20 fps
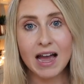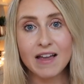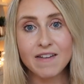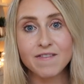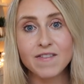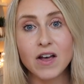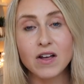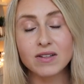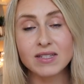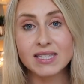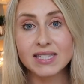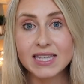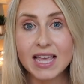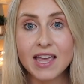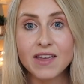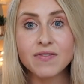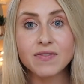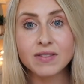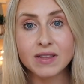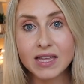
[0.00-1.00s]
I felt
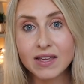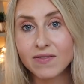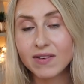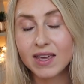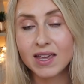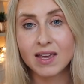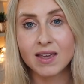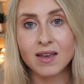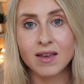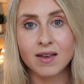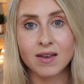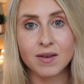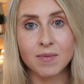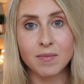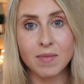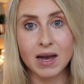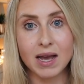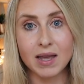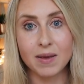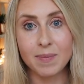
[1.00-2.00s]
safe leaving
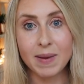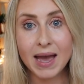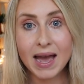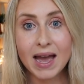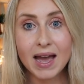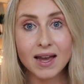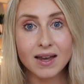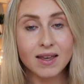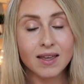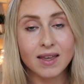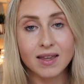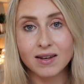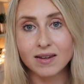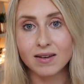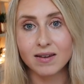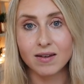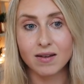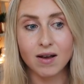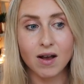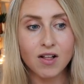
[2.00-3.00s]
my pack
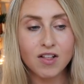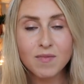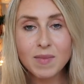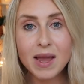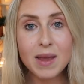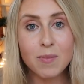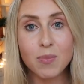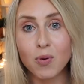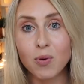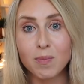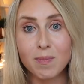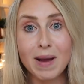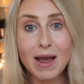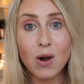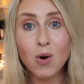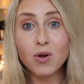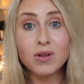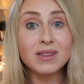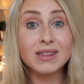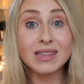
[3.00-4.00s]
and all of my my
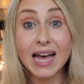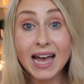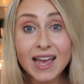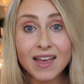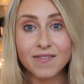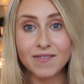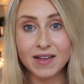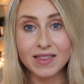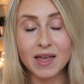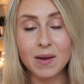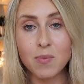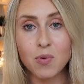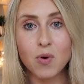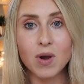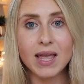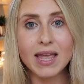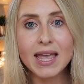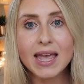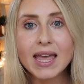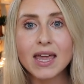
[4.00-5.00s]
whole life at that
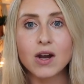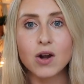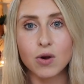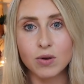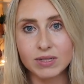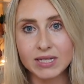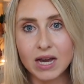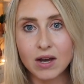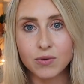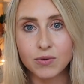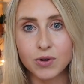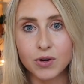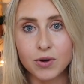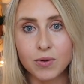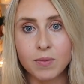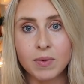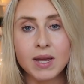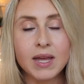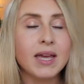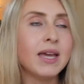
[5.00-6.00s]
point in a hotel
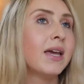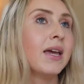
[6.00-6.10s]
room